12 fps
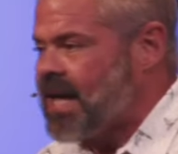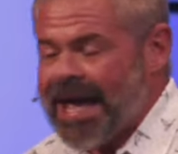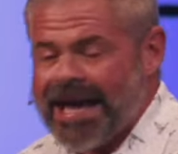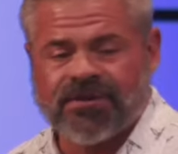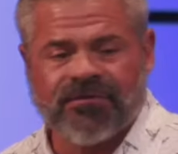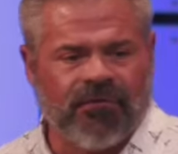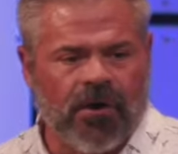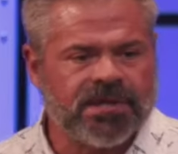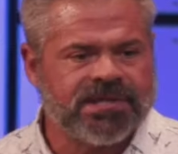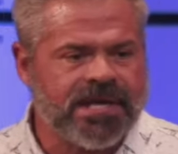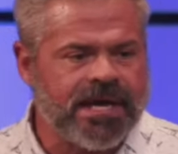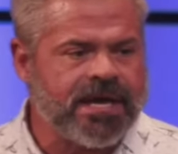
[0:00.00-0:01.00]
He's
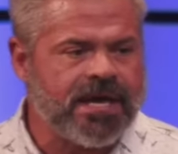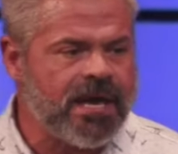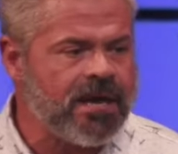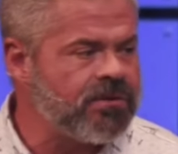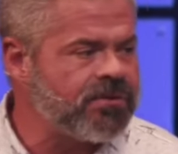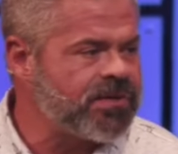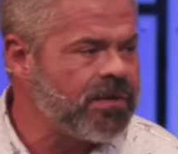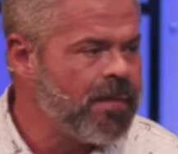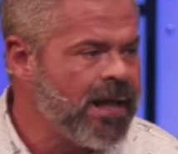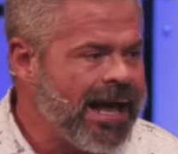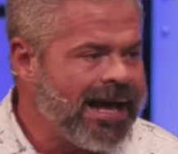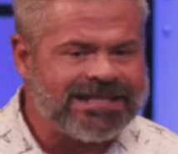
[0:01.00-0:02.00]
falsely accused.
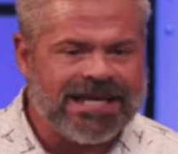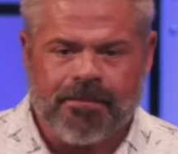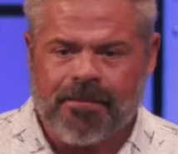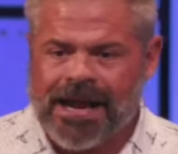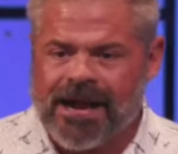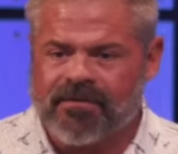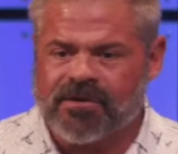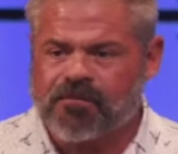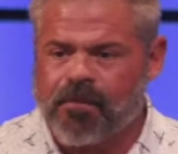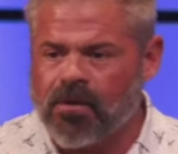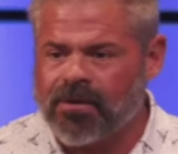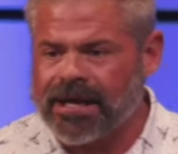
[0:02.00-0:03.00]
Has anybody ever
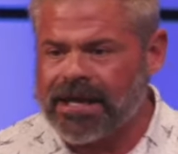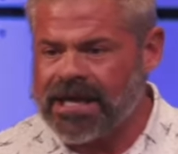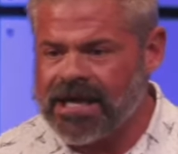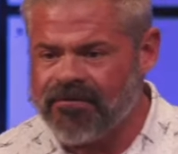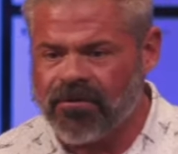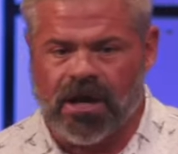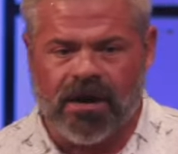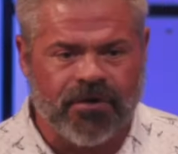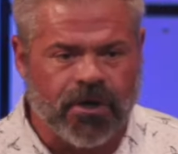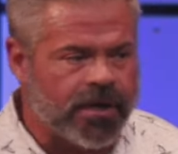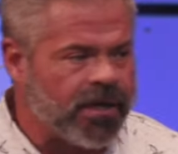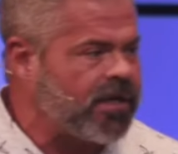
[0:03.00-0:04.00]
spoke evil of
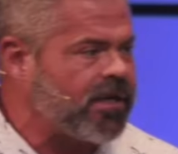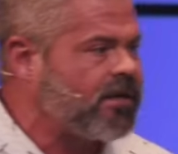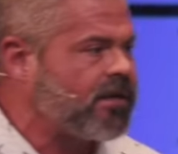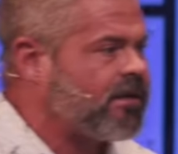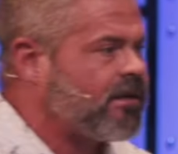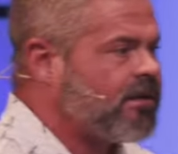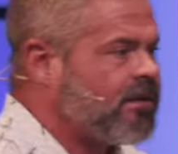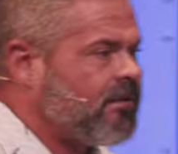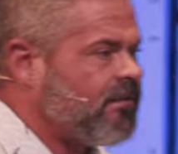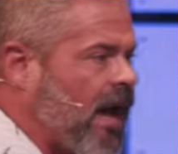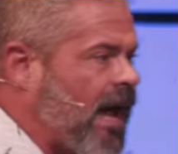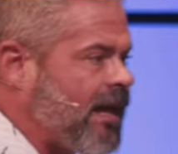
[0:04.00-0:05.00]
your good?
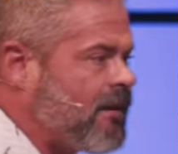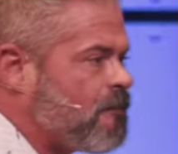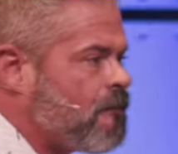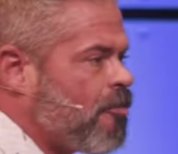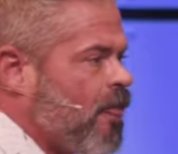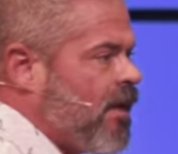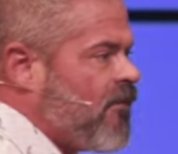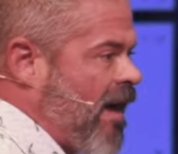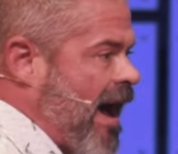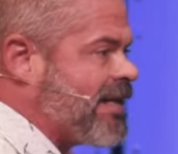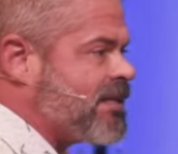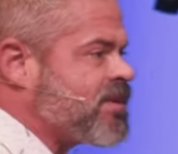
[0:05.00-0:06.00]
Right?
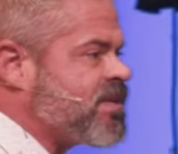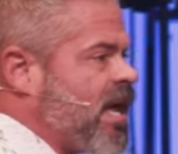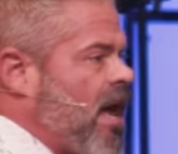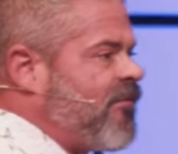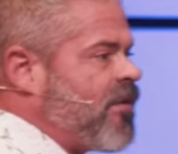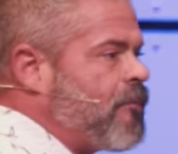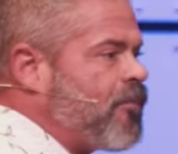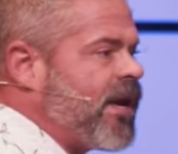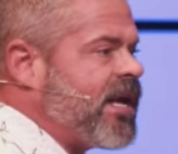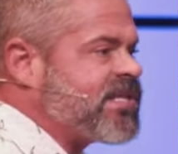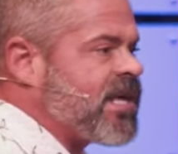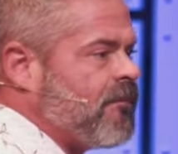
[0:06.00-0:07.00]
Finds himself in
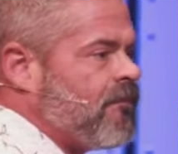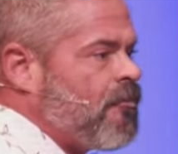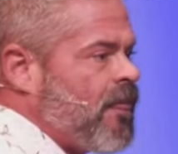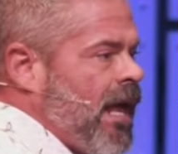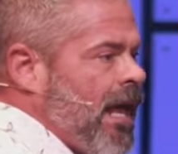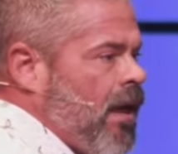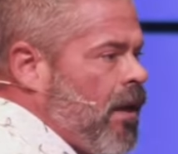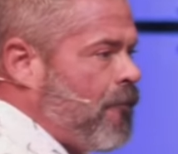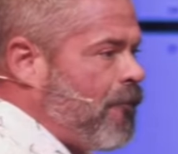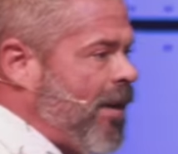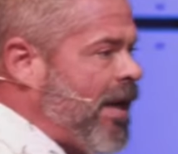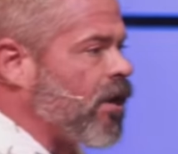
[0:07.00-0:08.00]
prison.
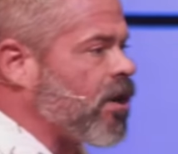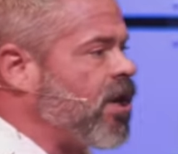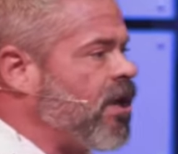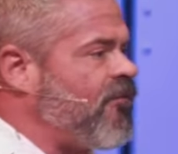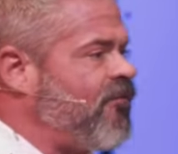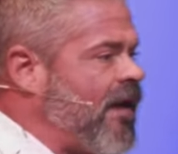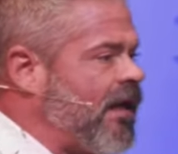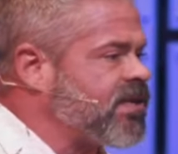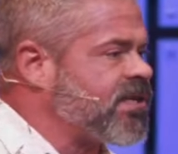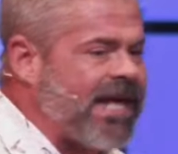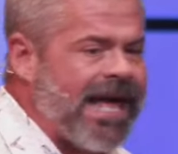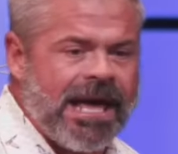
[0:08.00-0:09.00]
Peter could have felt
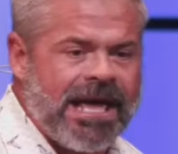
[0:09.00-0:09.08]
sad.